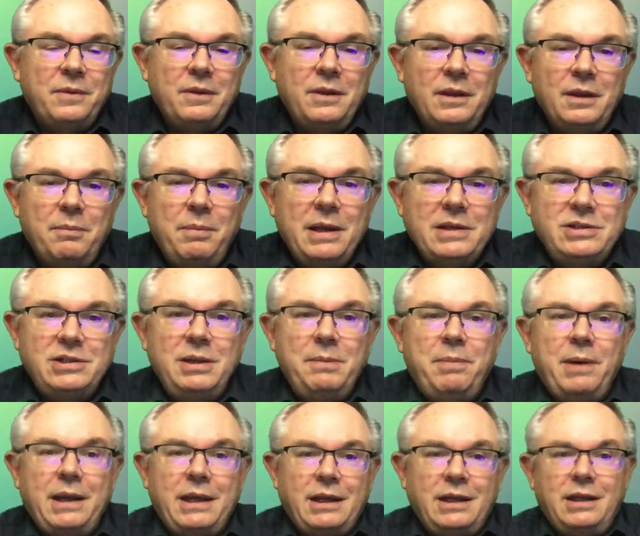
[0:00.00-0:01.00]
The best tip
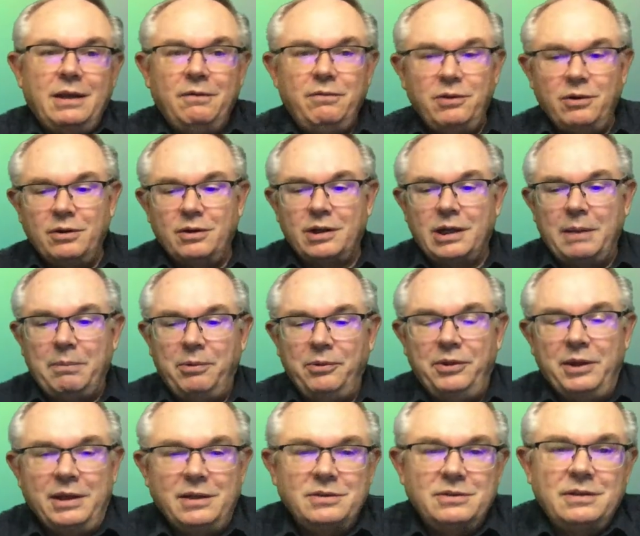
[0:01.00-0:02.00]
I can give here are a couple
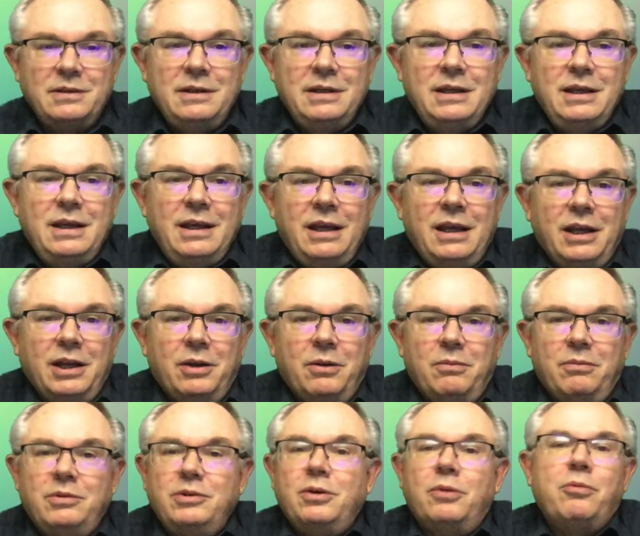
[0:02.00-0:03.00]
things,
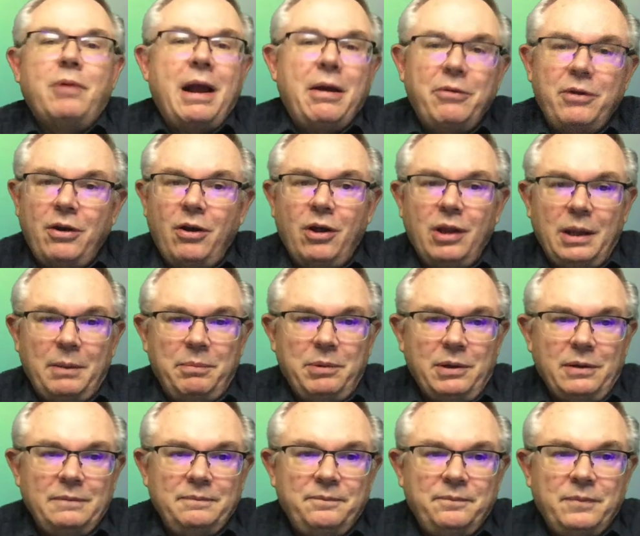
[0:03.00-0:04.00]
to round it all up
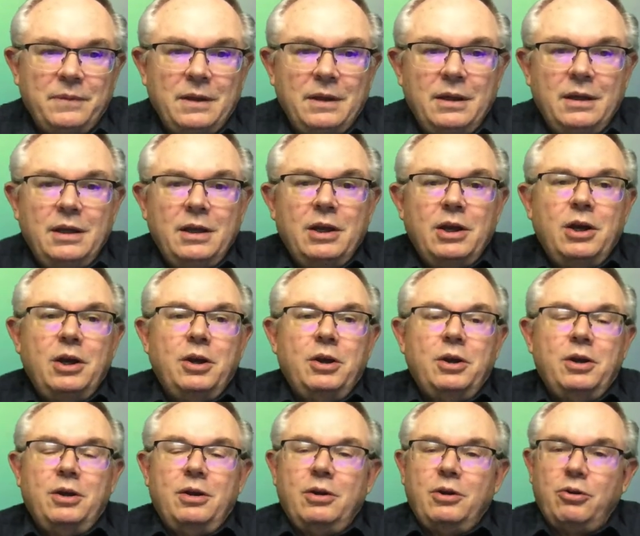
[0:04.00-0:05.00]
here.
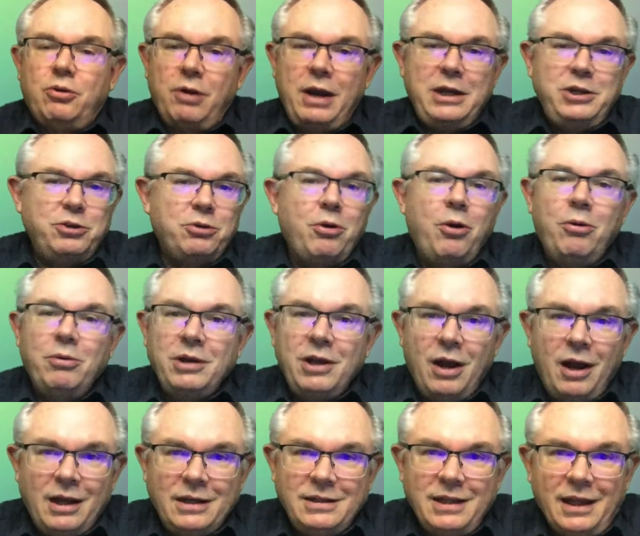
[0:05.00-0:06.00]
Create your own
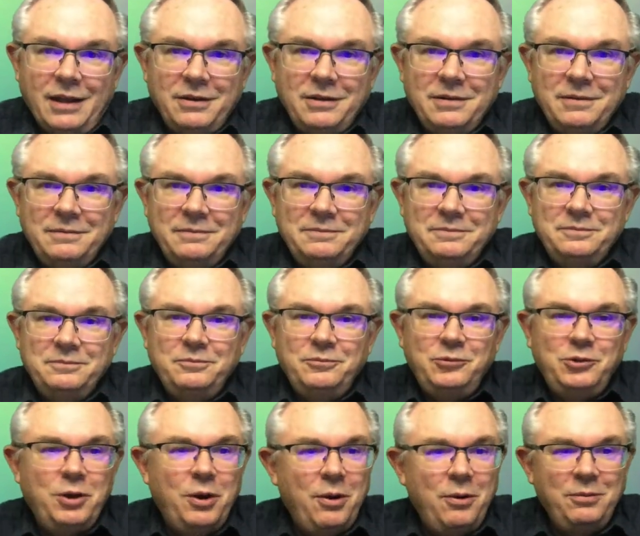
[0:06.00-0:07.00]
content.
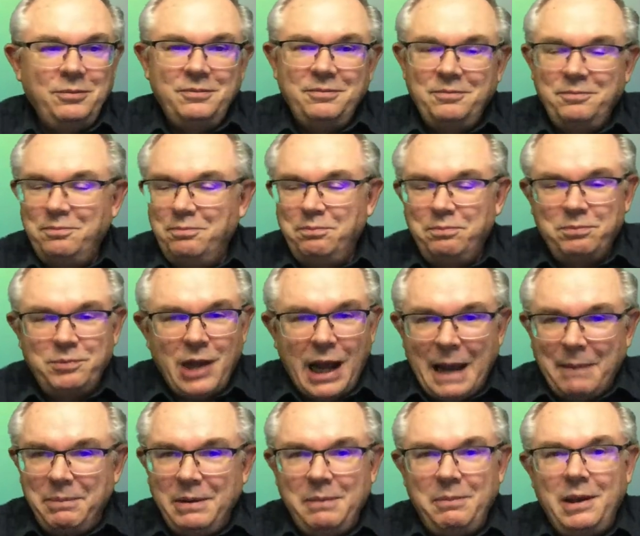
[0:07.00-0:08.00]
Don't
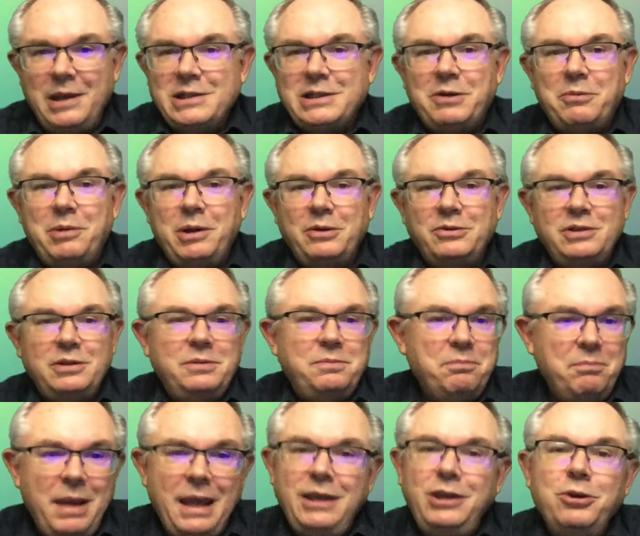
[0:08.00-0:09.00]
copy and paste everybody else's.
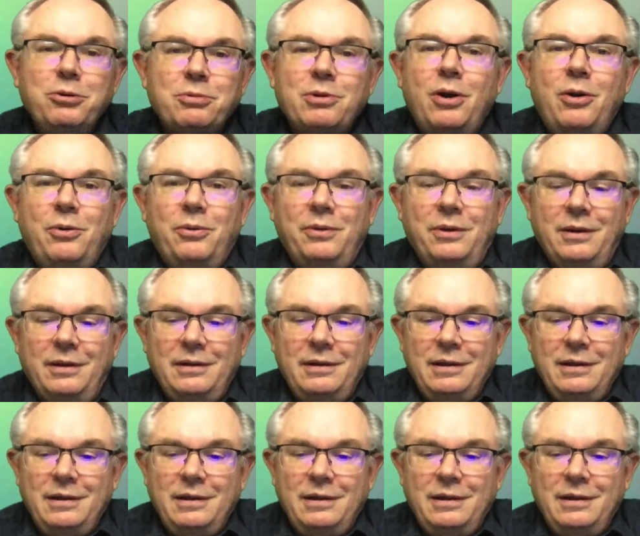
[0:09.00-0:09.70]
Make your own.